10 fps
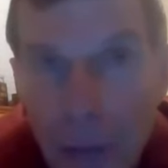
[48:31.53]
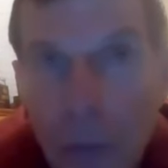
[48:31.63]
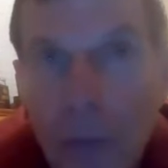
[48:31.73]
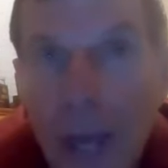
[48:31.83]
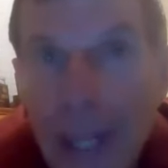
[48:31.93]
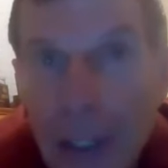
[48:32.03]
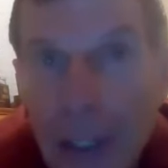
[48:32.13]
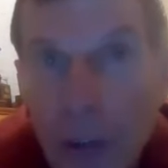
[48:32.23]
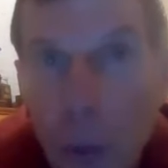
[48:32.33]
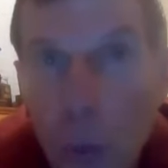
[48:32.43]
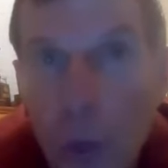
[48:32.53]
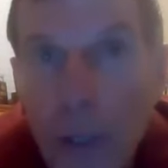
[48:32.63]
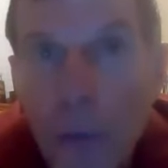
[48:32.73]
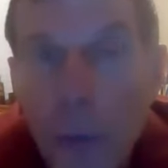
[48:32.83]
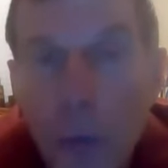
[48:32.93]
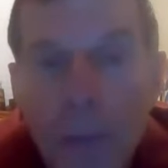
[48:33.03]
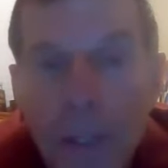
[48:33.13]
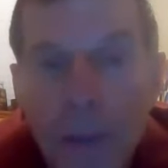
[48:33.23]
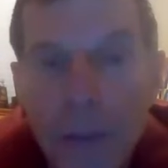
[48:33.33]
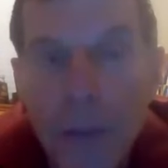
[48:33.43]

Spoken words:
You've got to get 24 months